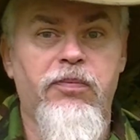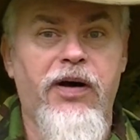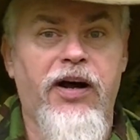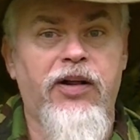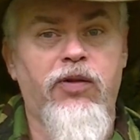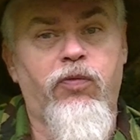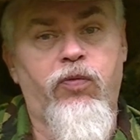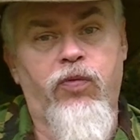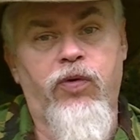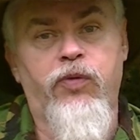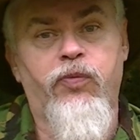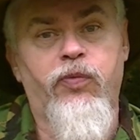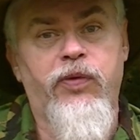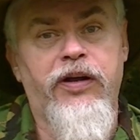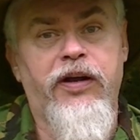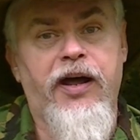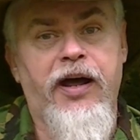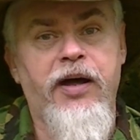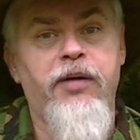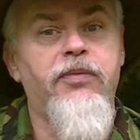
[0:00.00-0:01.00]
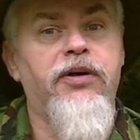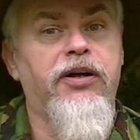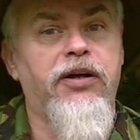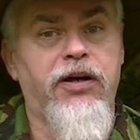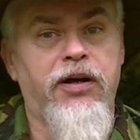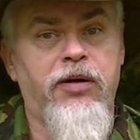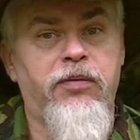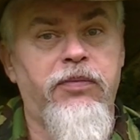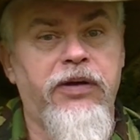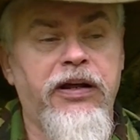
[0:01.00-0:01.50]
by the One Win Hammock
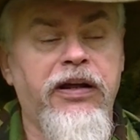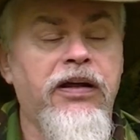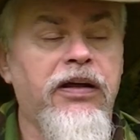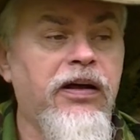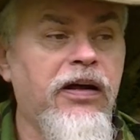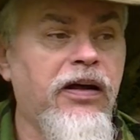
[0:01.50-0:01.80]
Company.